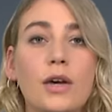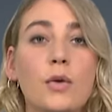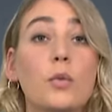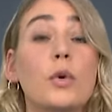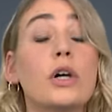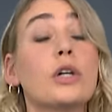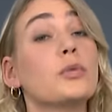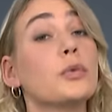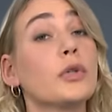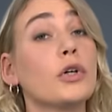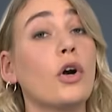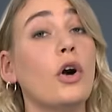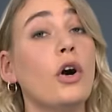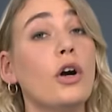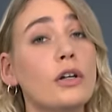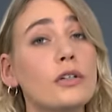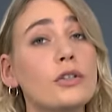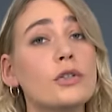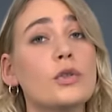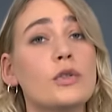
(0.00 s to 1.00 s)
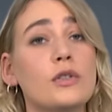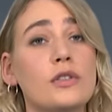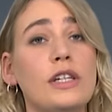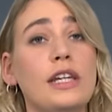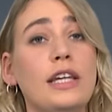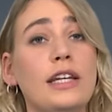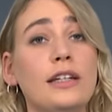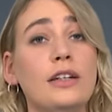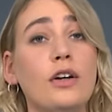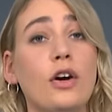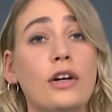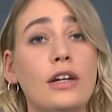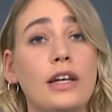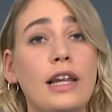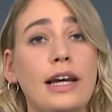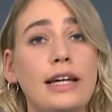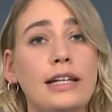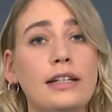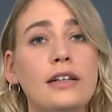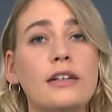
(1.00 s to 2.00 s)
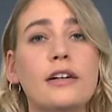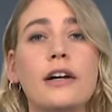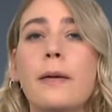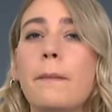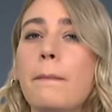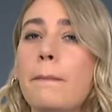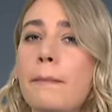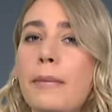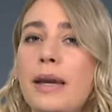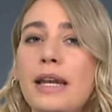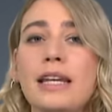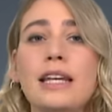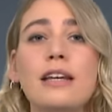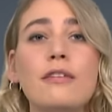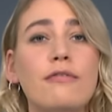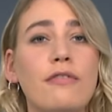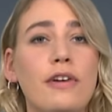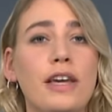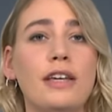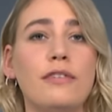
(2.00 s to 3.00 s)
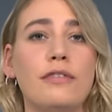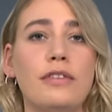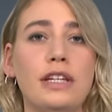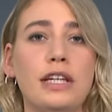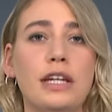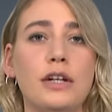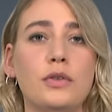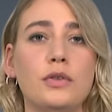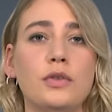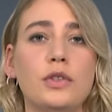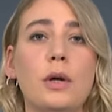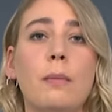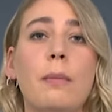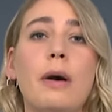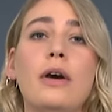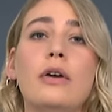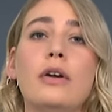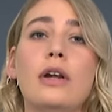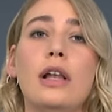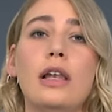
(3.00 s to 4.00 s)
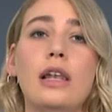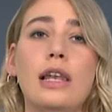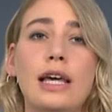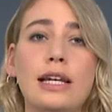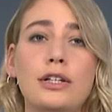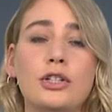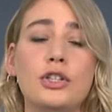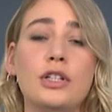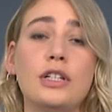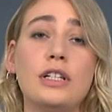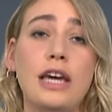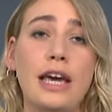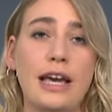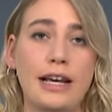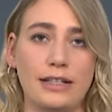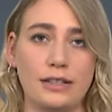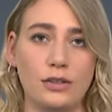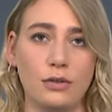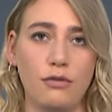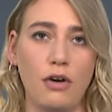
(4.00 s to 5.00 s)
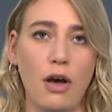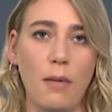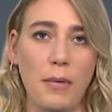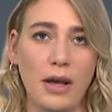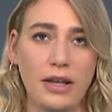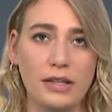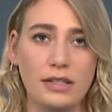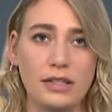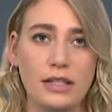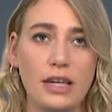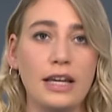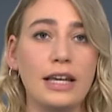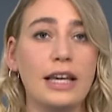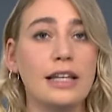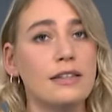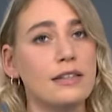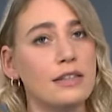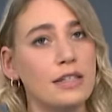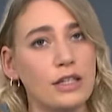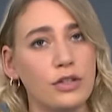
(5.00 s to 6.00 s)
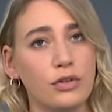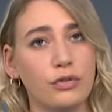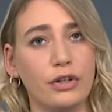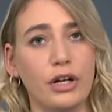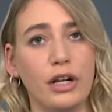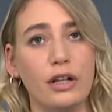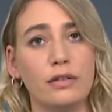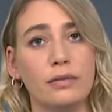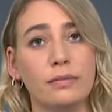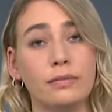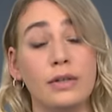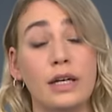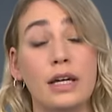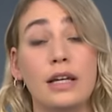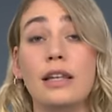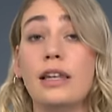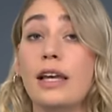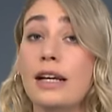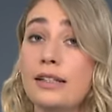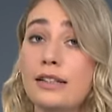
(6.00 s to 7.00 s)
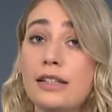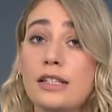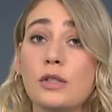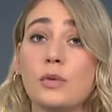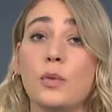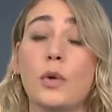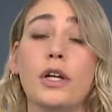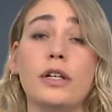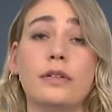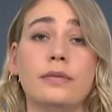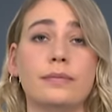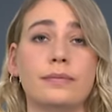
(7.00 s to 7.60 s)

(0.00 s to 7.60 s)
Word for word: What we're also seeing online are many fake videos about alleged attacks of Hamas against Israel, like this one.